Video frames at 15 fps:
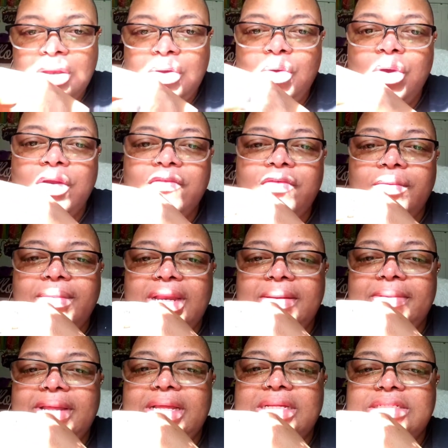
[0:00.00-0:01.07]
in order for
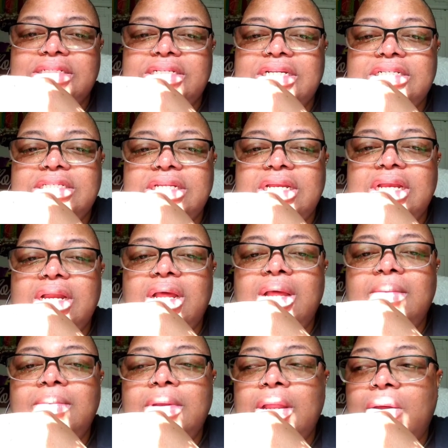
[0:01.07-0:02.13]
me to be consistent and
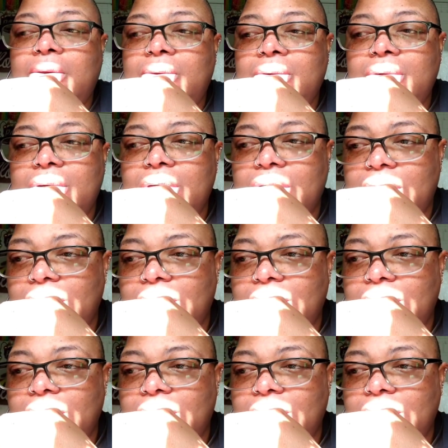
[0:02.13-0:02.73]
upload